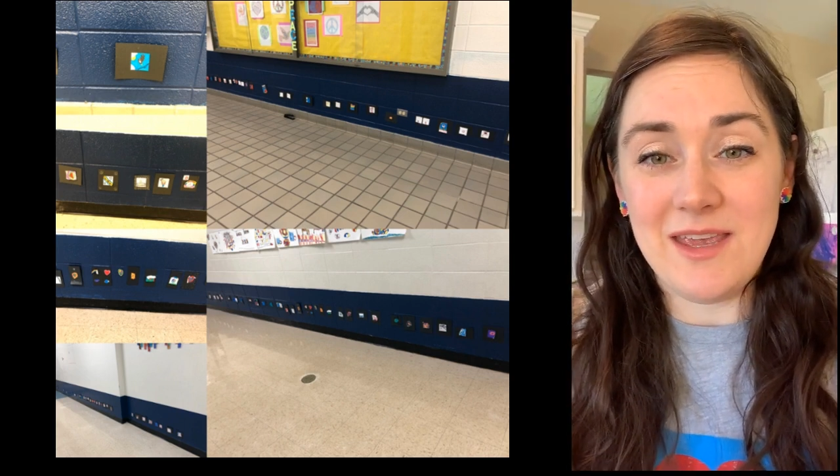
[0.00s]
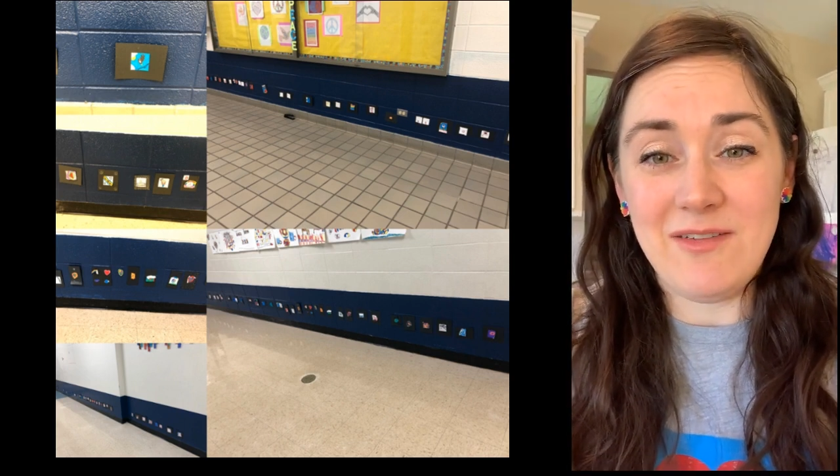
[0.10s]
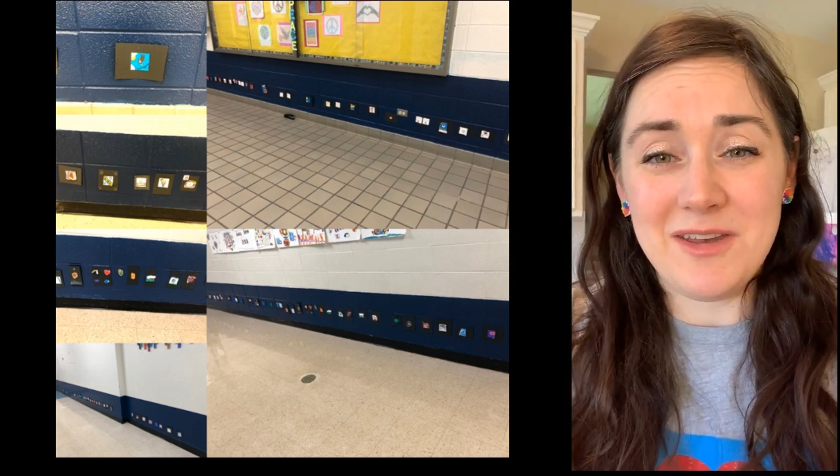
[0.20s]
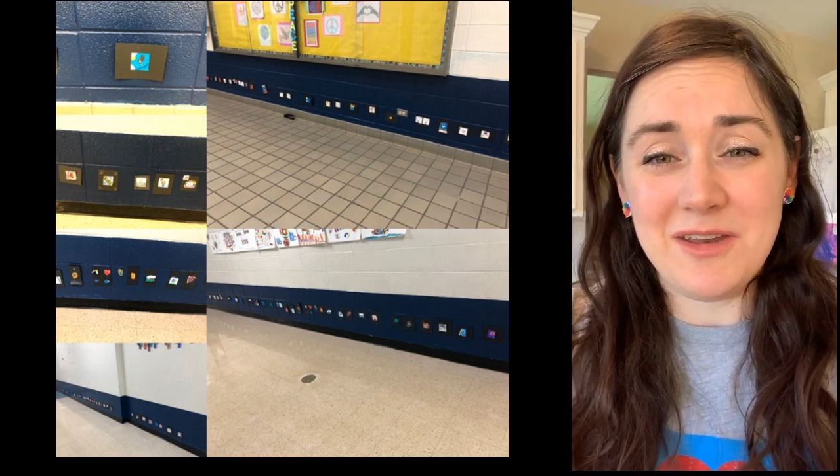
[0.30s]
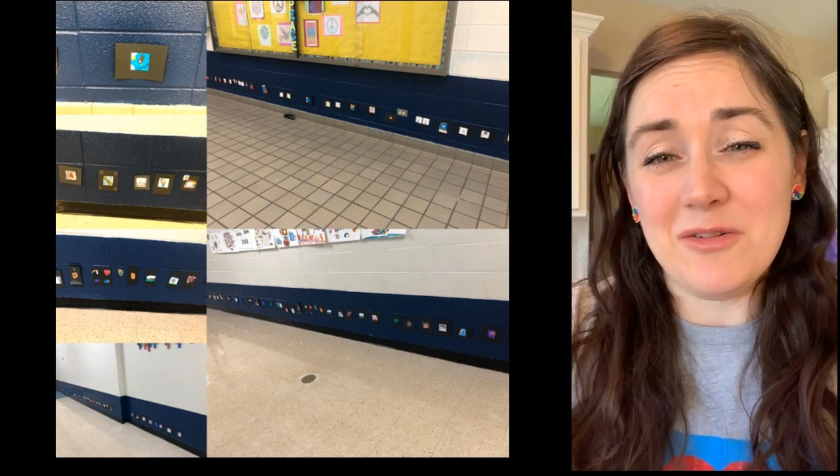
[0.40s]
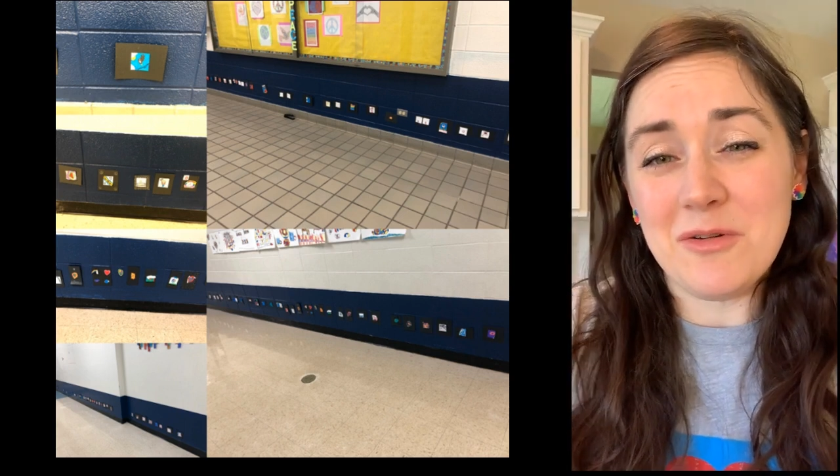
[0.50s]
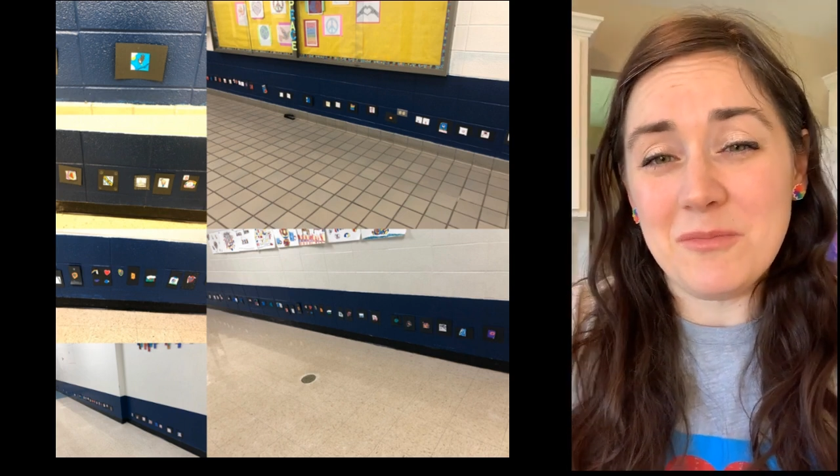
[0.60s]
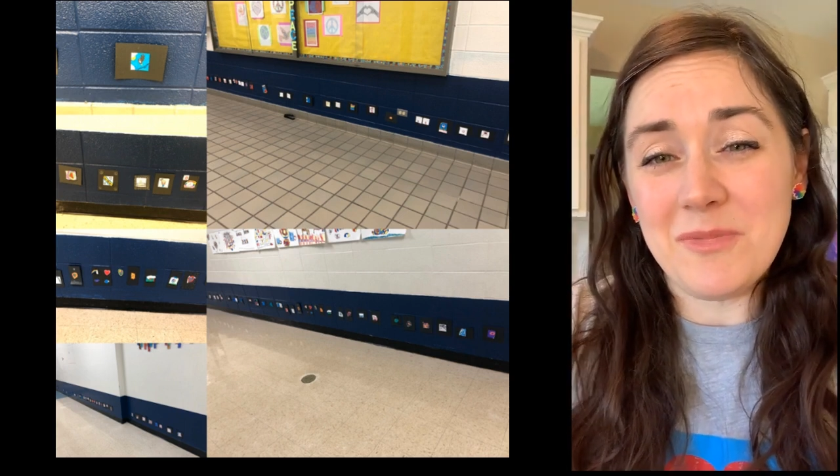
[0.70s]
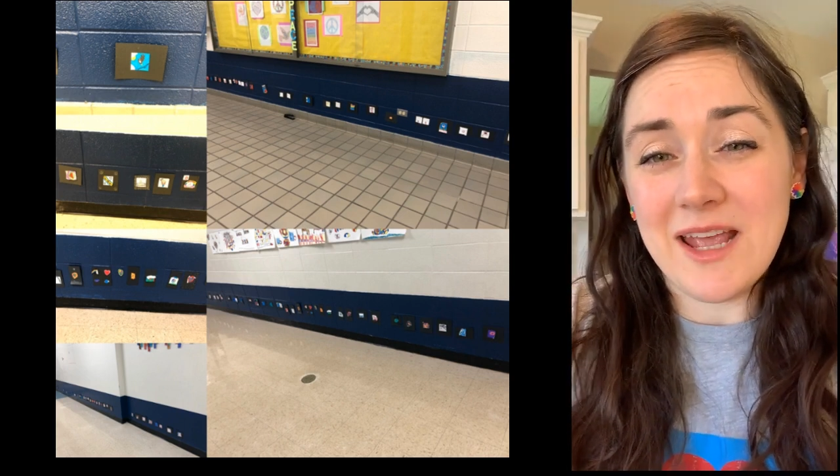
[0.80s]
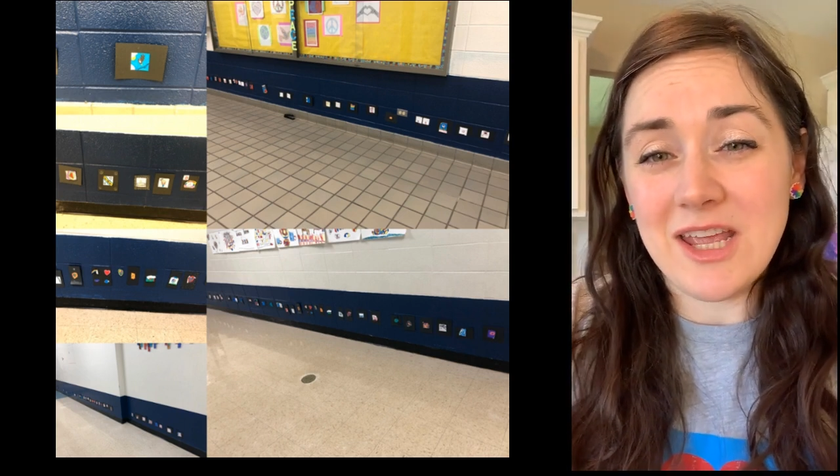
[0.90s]
even in your
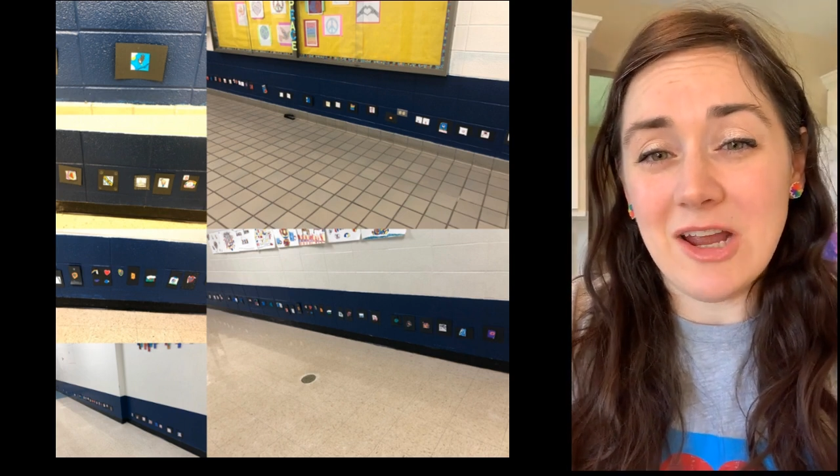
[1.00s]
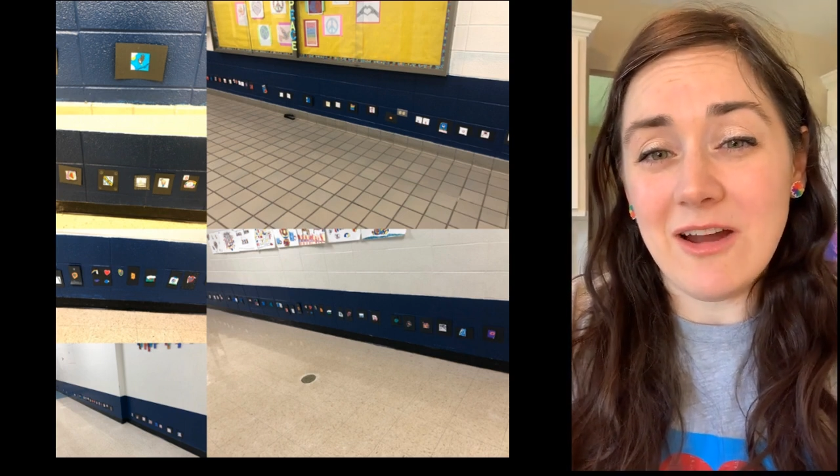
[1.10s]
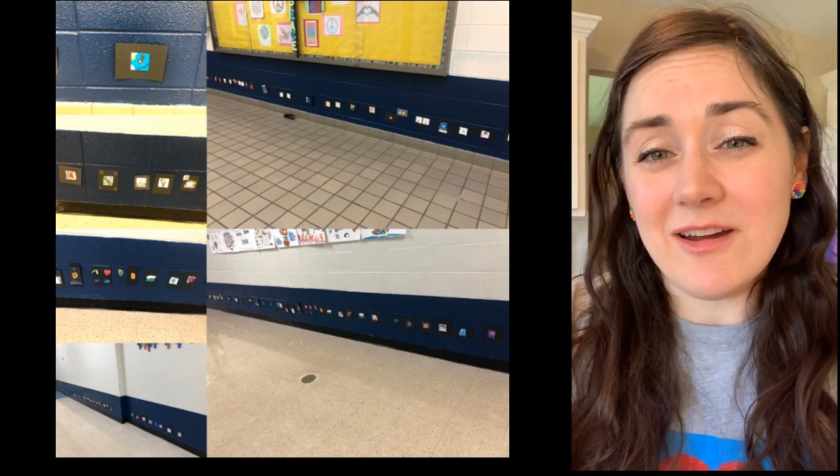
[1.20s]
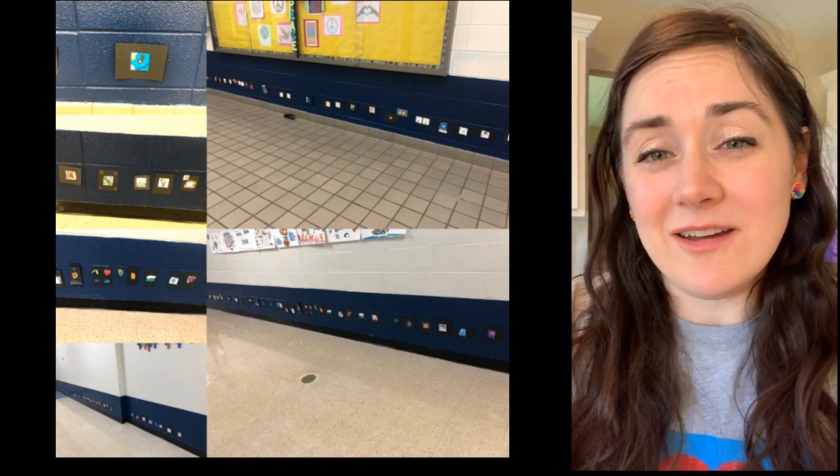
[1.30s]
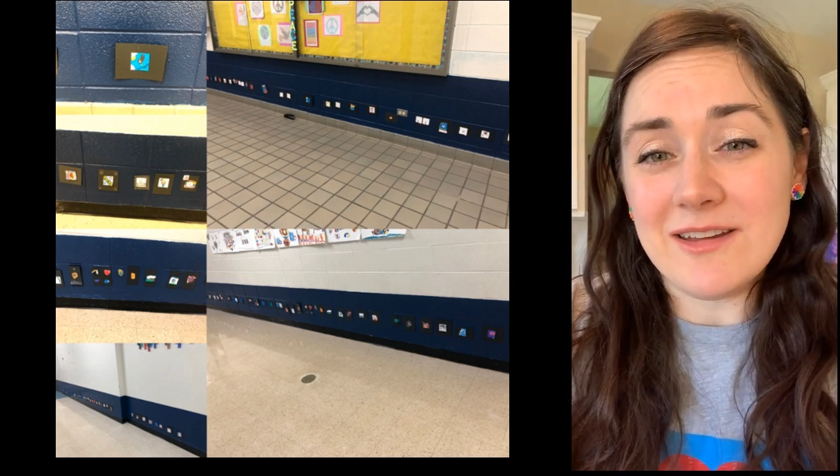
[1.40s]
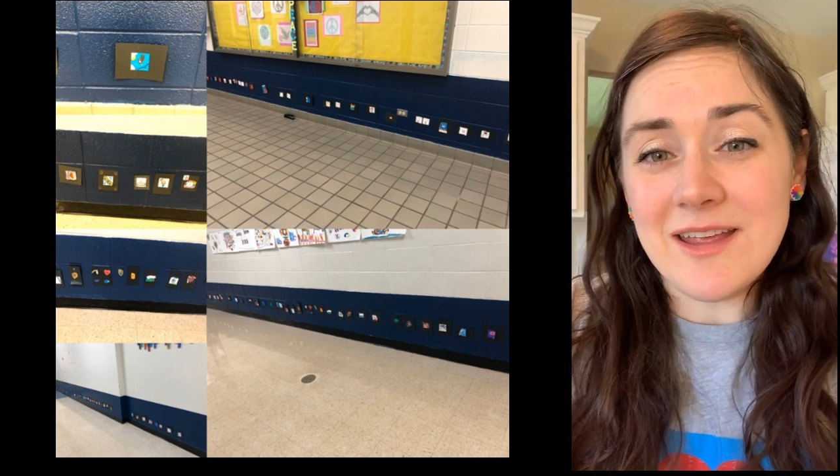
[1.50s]
own backyard.